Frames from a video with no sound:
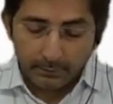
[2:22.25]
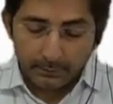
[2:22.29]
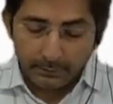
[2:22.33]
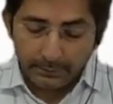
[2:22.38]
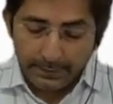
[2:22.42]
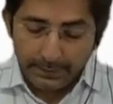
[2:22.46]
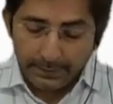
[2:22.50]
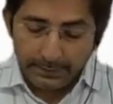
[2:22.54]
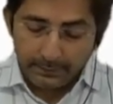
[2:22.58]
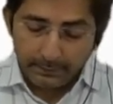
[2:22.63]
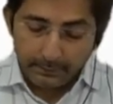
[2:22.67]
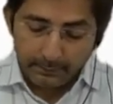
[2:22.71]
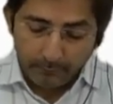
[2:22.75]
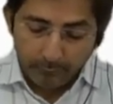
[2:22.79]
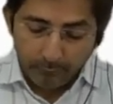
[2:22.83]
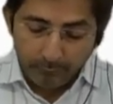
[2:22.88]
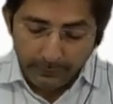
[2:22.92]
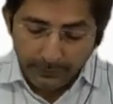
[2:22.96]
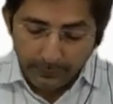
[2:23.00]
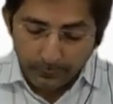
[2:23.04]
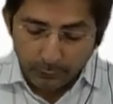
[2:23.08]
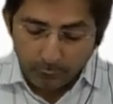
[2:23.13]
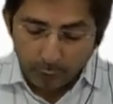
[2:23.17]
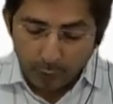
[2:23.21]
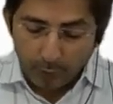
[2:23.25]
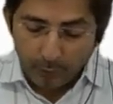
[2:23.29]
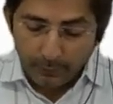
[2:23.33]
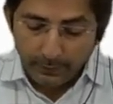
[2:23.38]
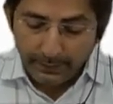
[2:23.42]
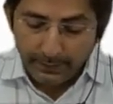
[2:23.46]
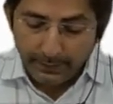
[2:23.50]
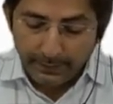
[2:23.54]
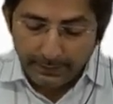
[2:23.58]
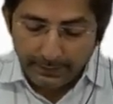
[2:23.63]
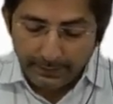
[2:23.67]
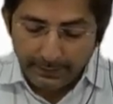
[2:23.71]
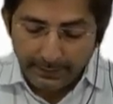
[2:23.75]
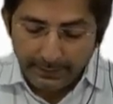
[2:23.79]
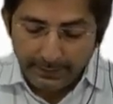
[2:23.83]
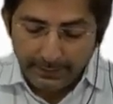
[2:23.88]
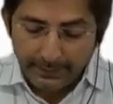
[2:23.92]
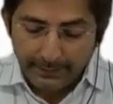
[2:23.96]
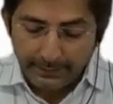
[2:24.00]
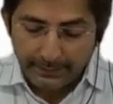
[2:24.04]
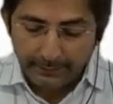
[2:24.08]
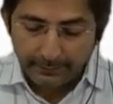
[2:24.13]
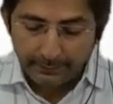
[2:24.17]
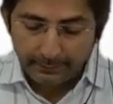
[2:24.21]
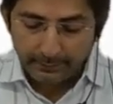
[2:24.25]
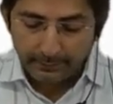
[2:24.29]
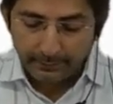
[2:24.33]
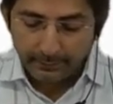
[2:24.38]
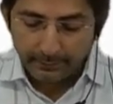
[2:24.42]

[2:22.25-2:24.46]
Then we saw in ATD,